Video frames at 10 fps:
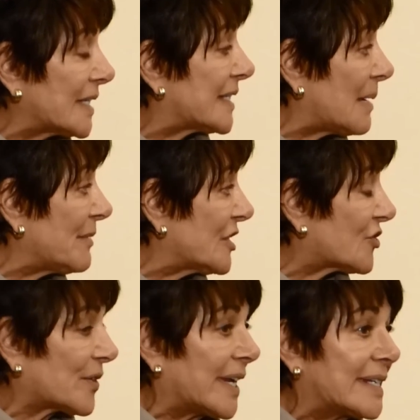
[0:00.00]

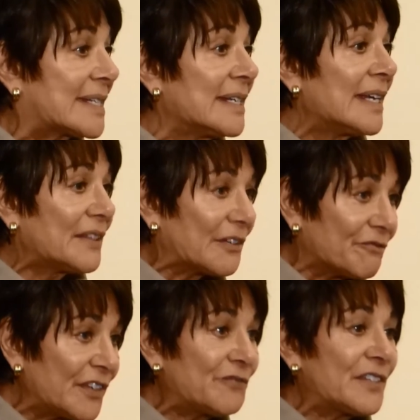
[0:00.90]
demonstrates that
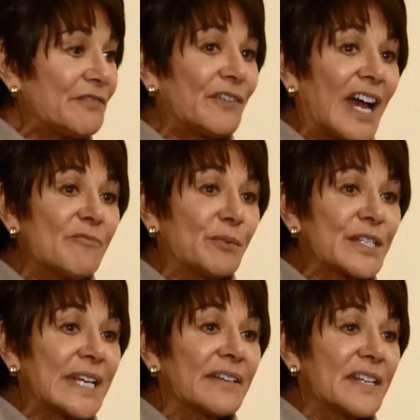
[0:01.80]

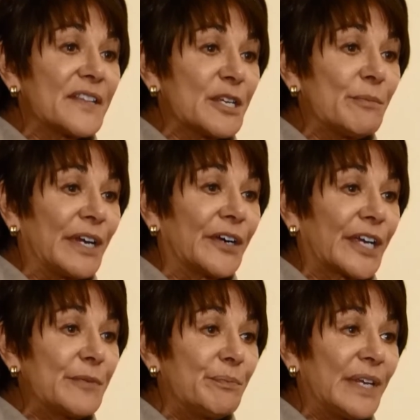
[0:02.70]
55% of the
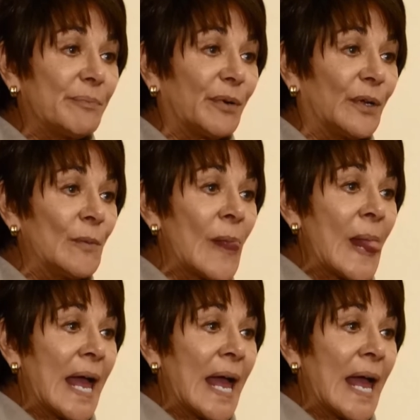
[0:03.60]
American people